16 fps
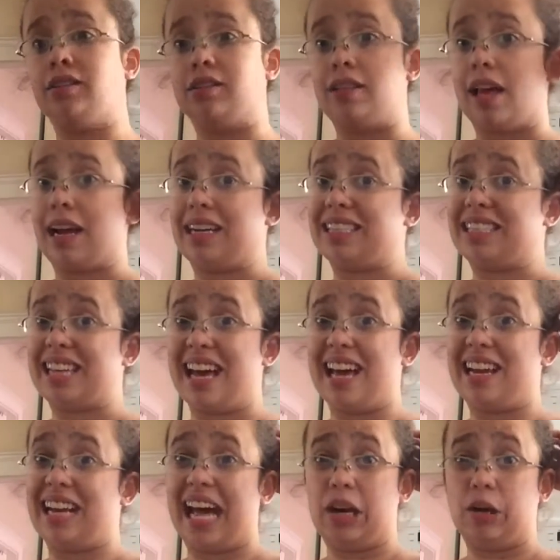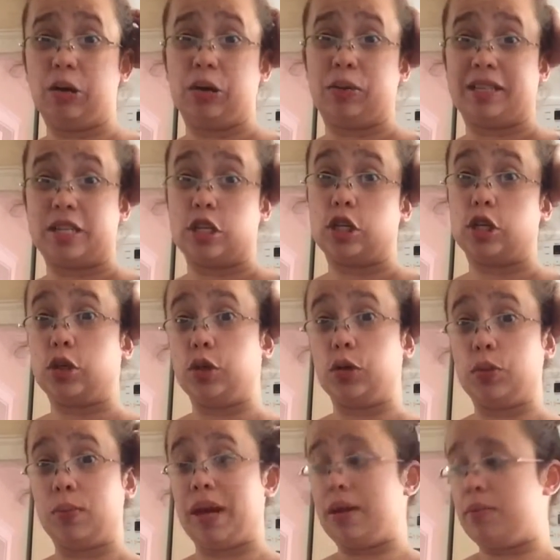Like I said, I don't know what to
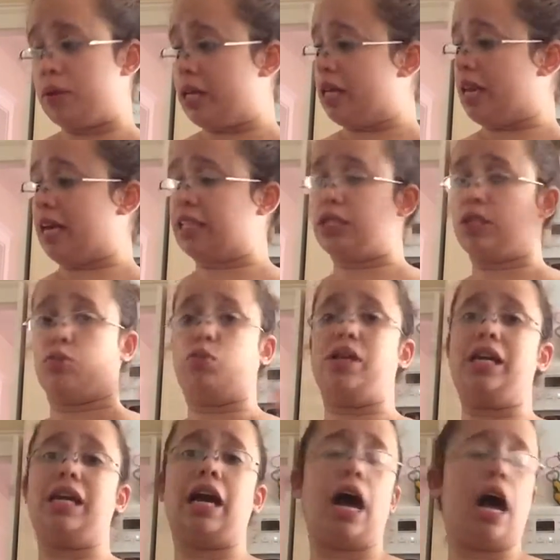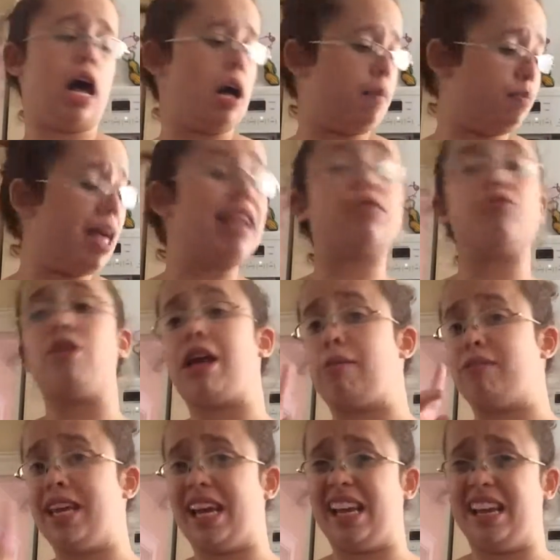do. Maybe next week. Next week
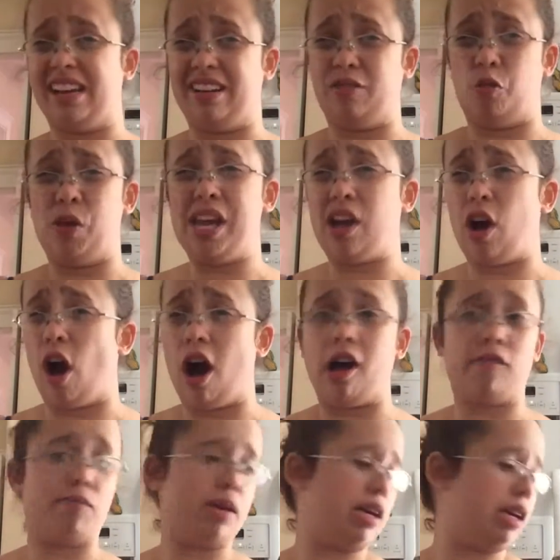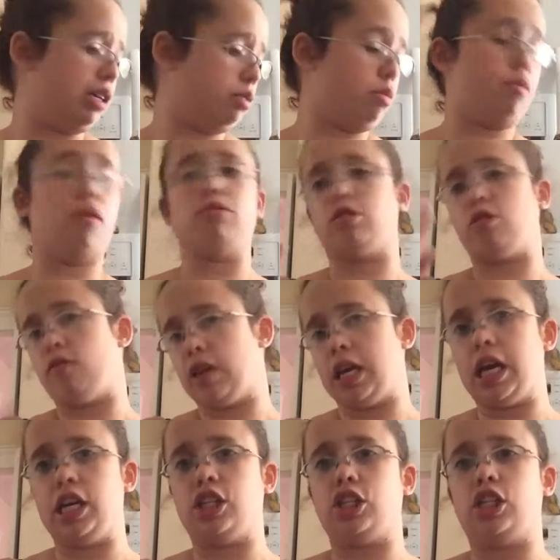I'm taking a week off because my mom's on
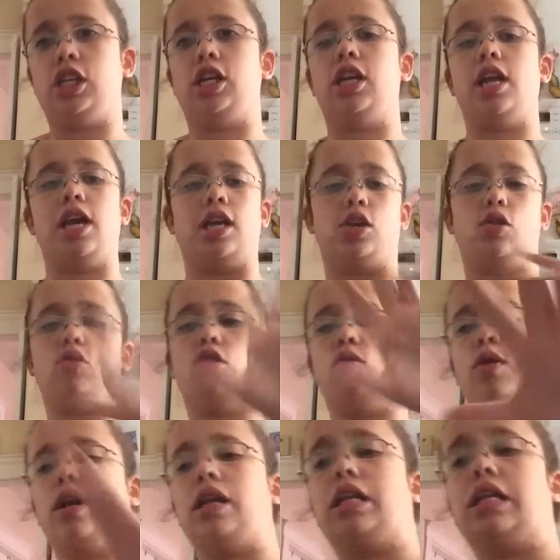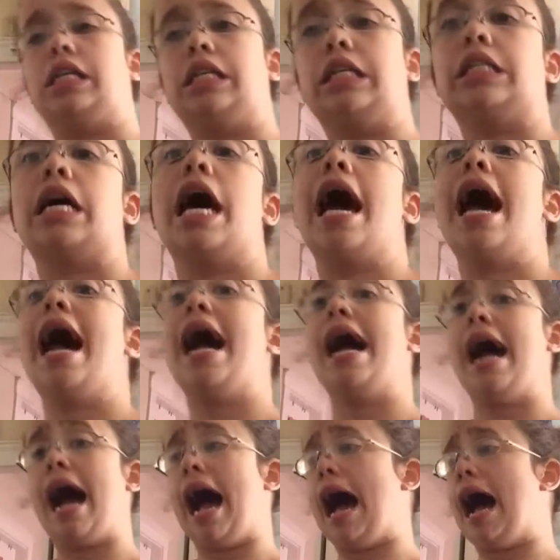vacation and you know what it is.
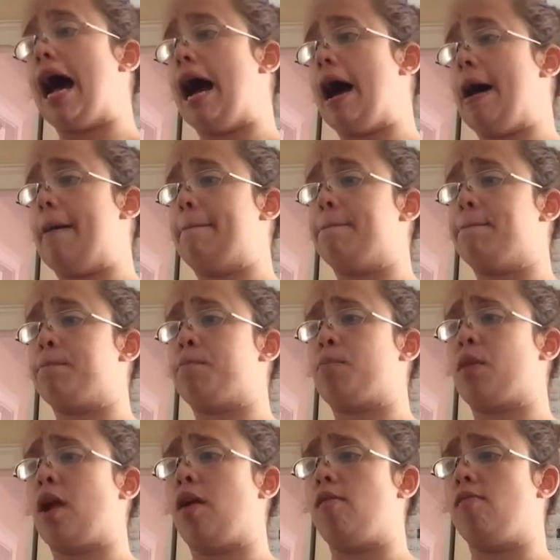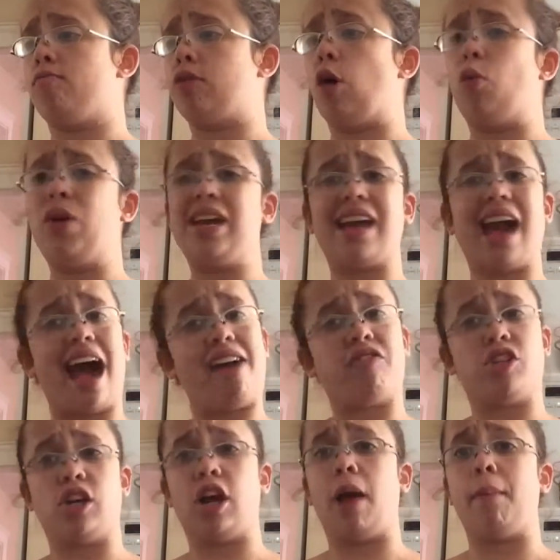The week
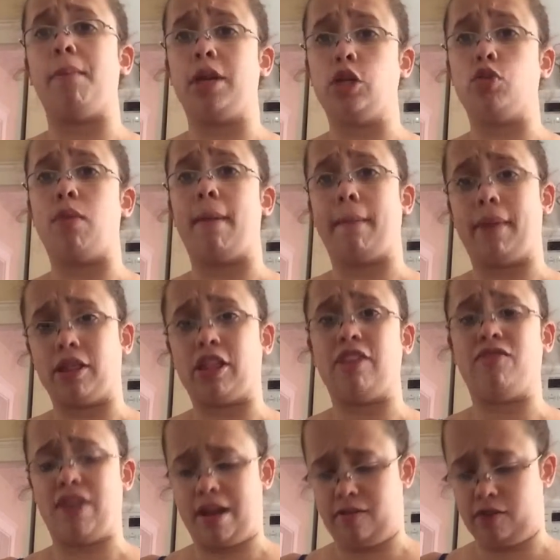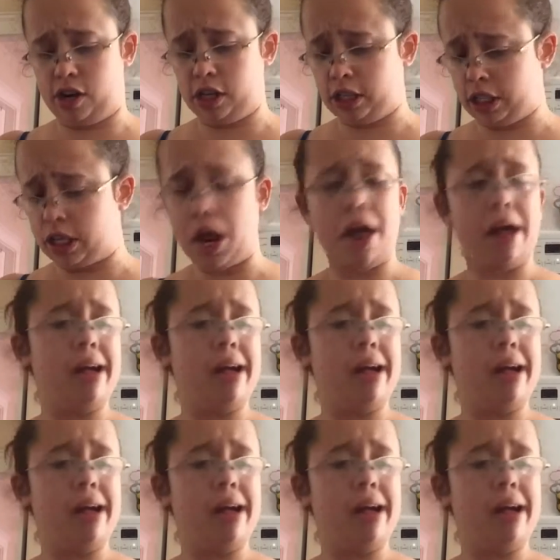after, I'm gonna do my monthly favorites.